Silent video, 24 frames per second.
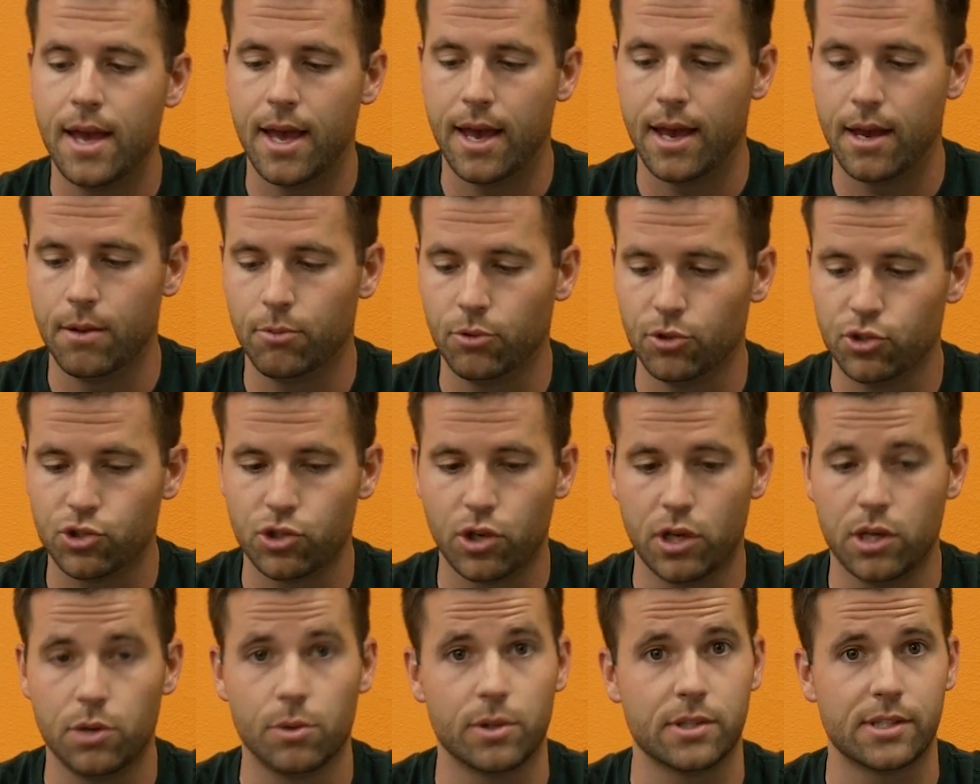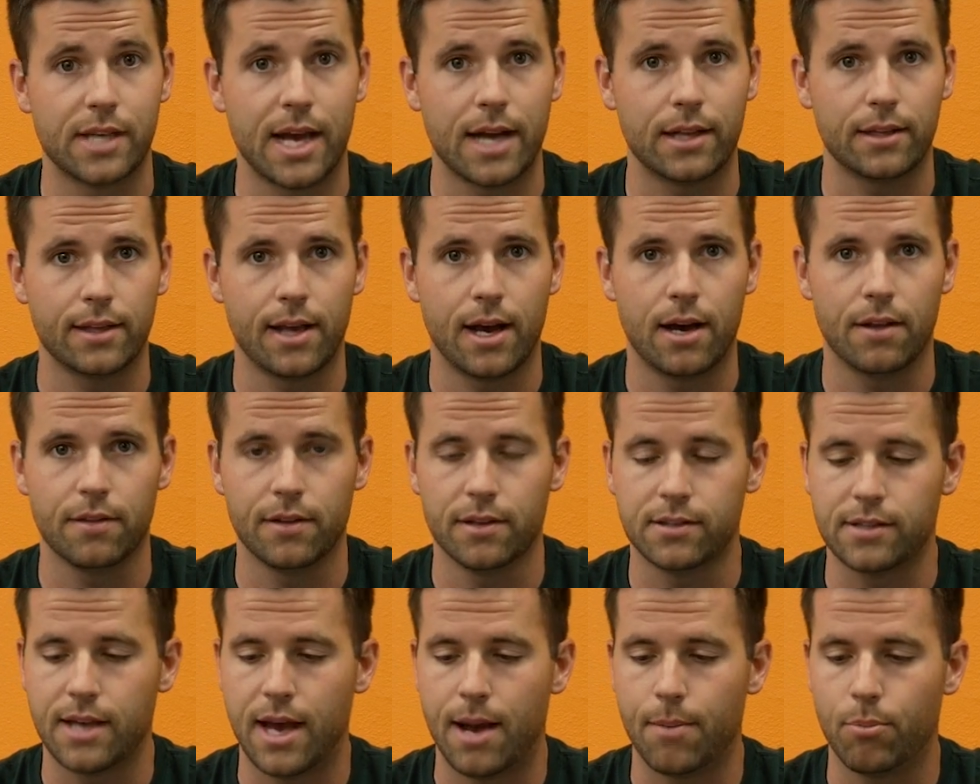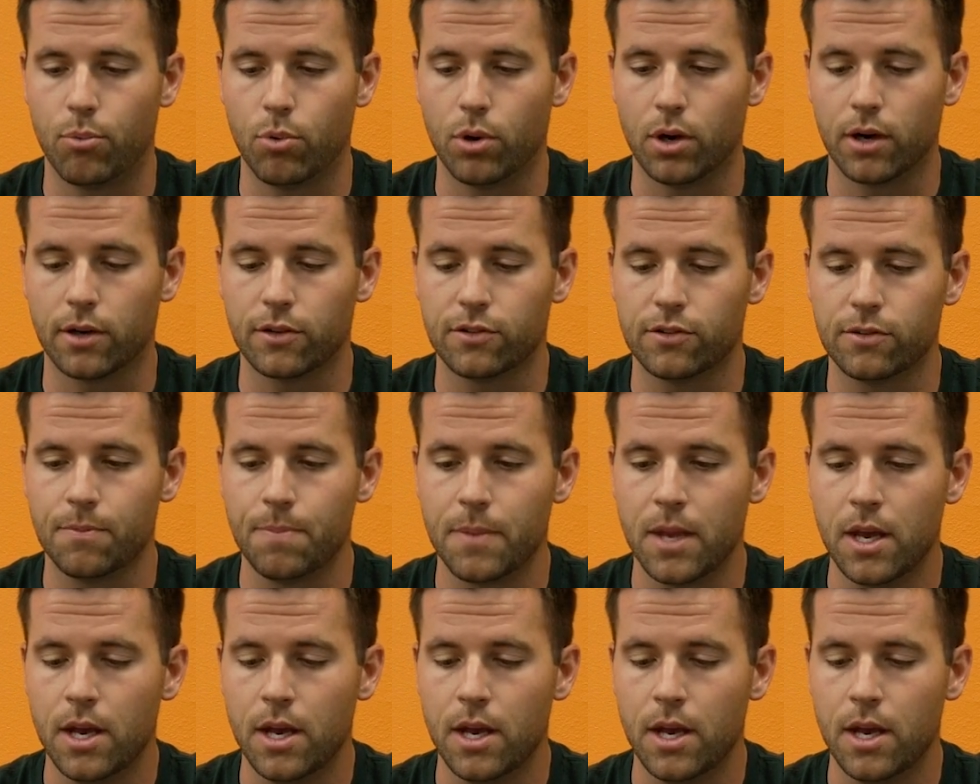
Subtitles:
and we'll show you exactly how this app works.